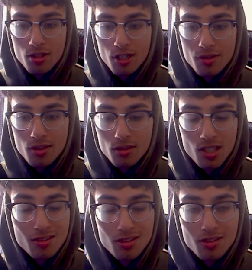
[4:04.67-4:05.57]
So you have to
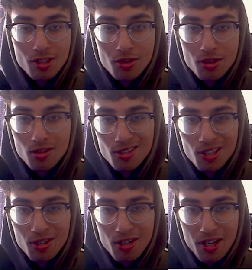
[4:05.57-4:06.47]
test the standard
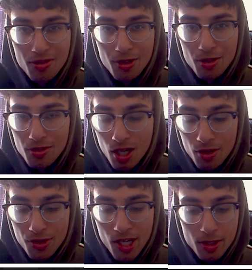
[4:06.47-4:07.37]
linear, and they're
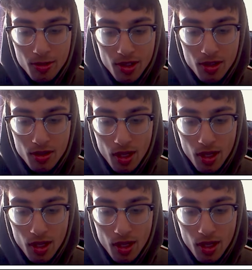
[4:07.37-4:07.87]
not that great.